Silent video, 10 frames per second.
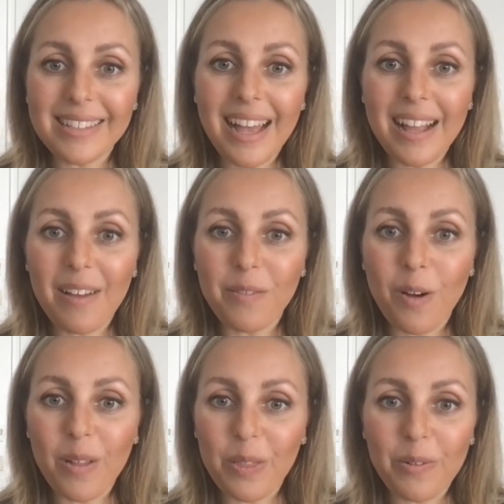and I've
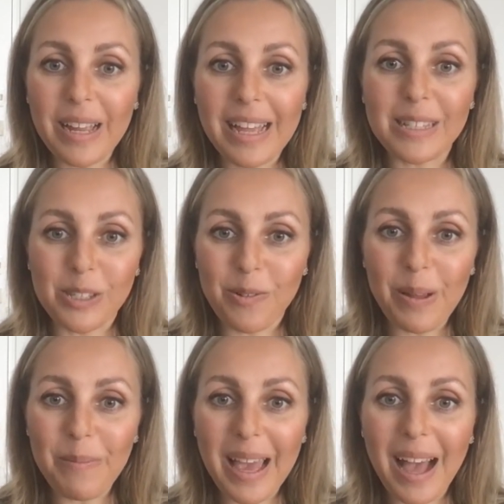got 3 kids
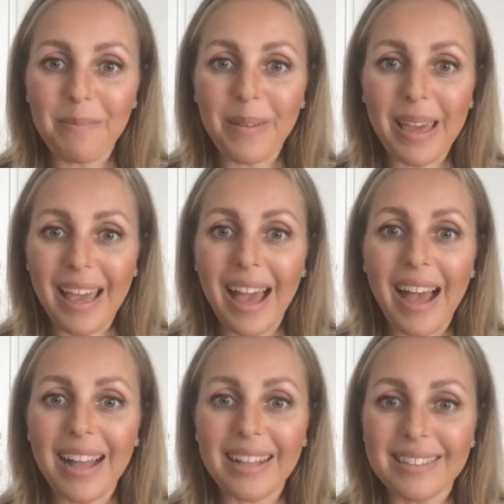screaming at me
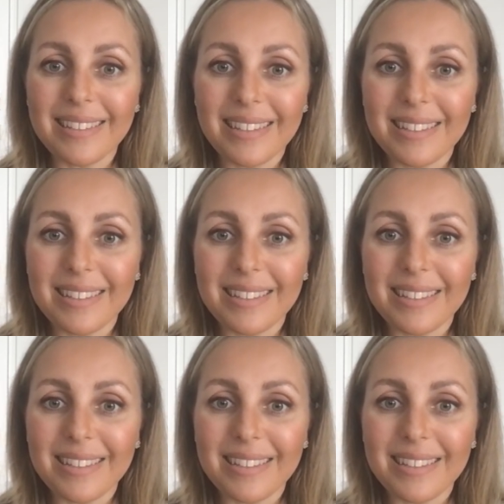and